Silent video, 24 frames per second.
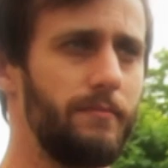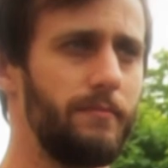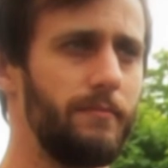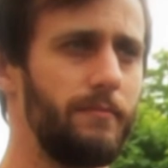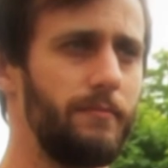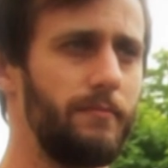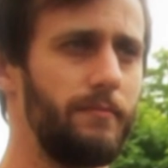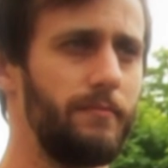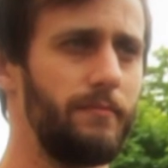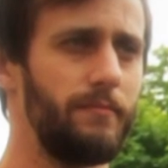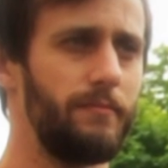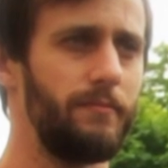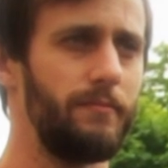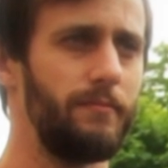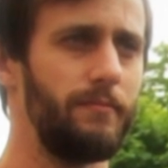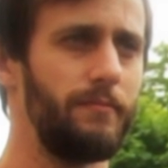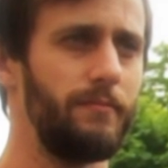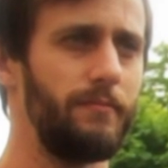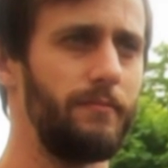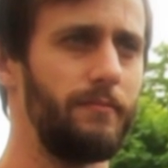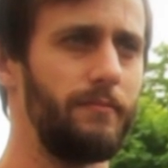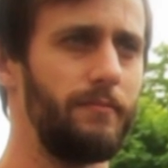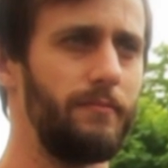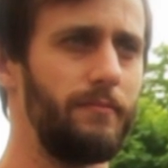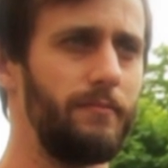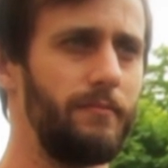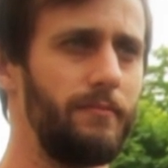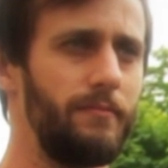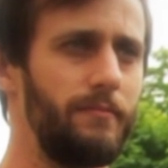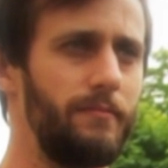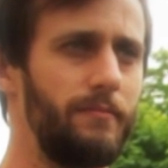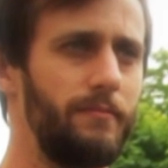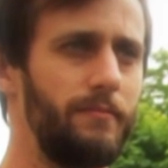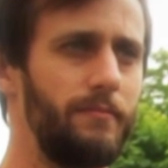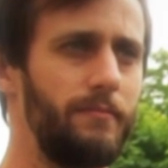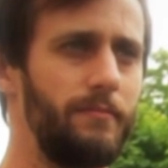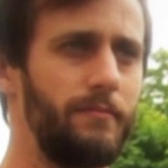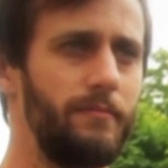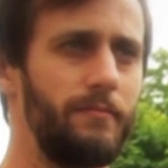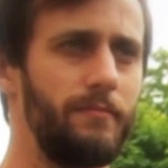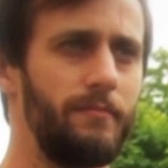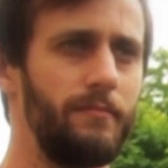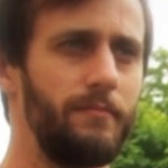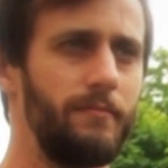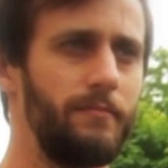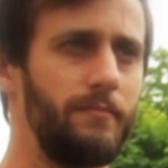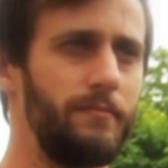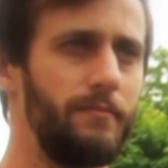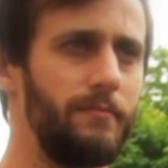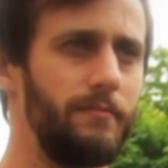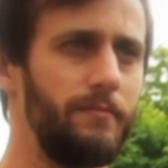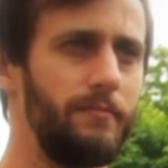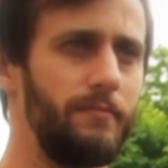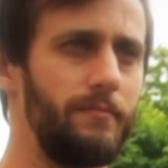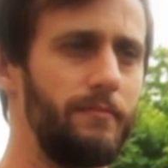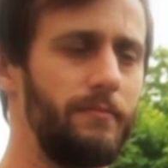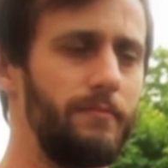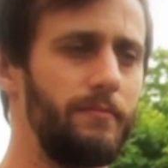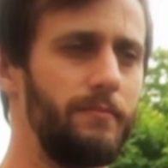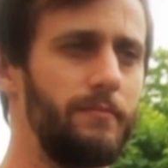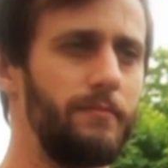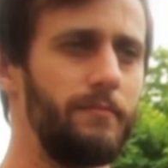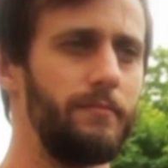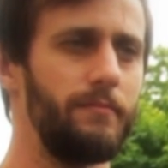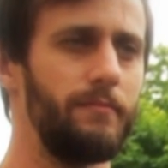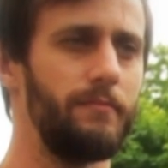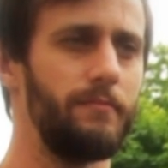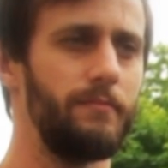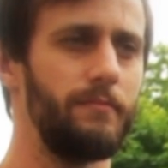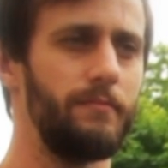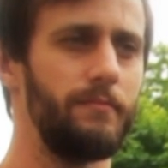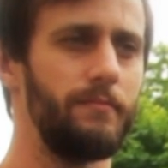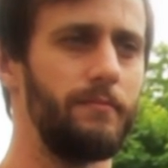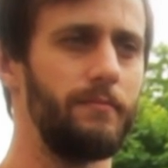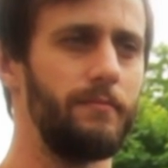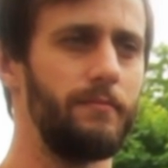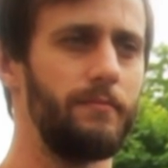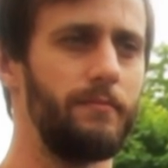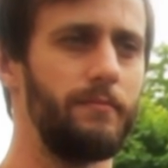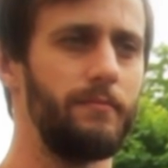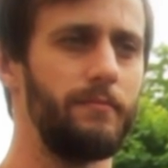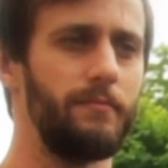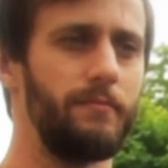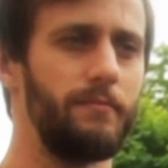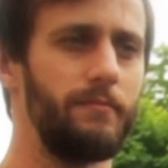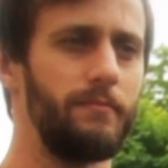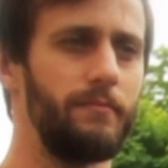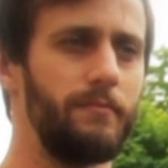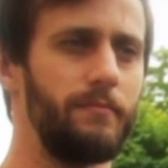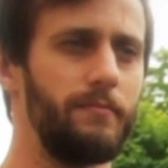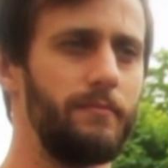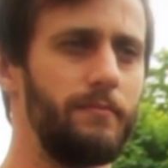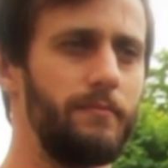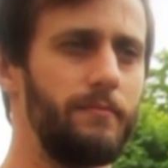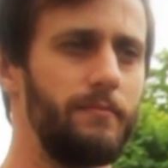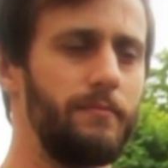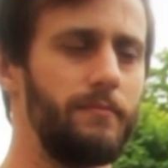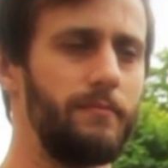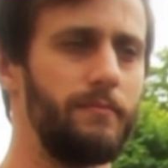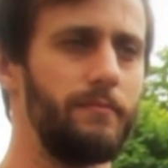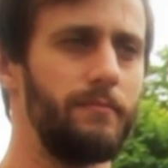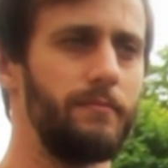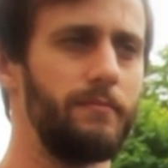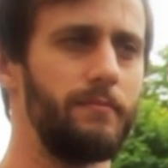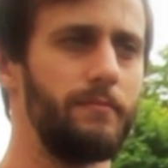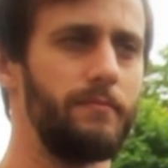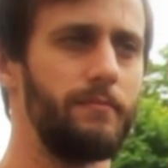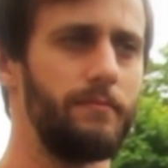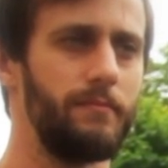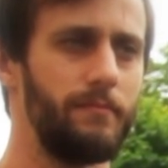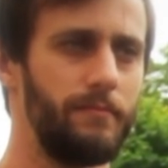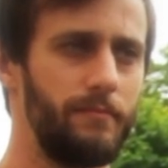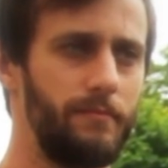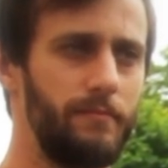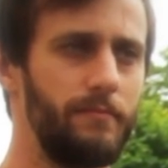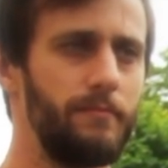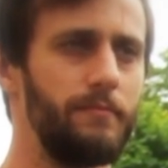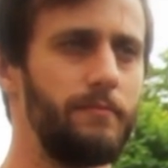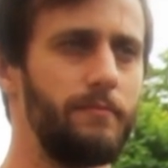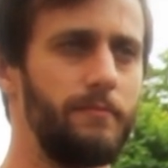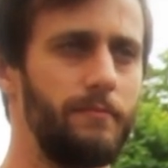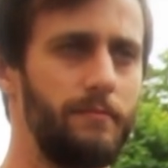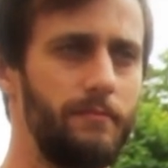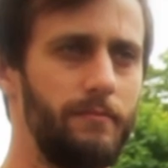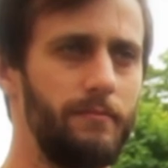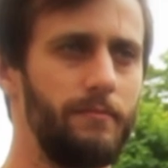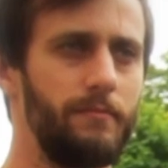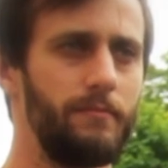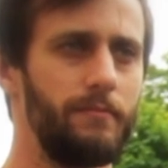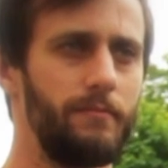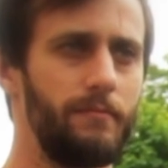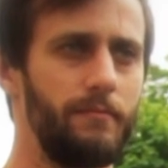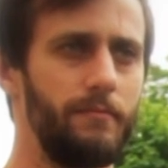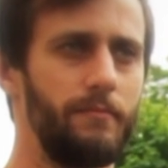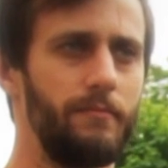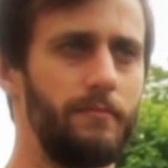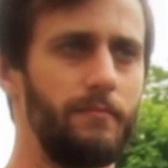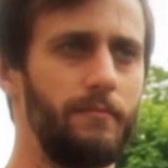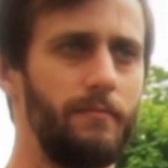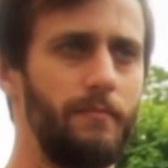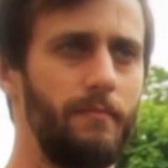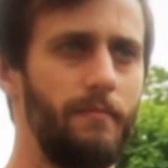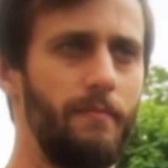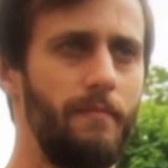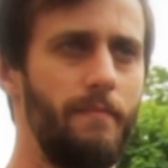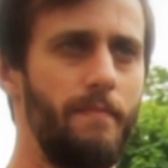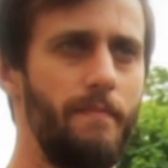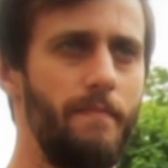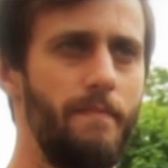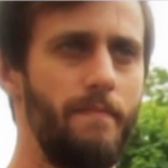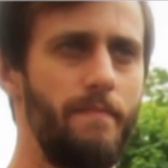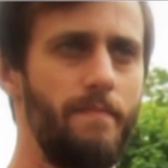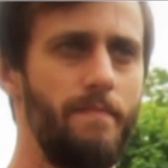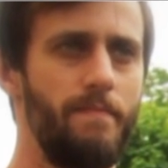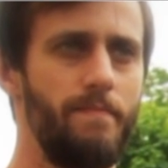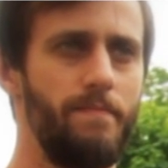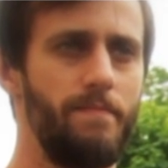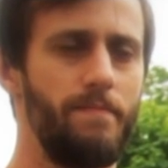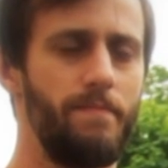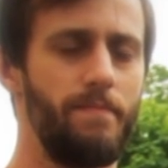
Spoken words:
No words are spoken by the person on screen.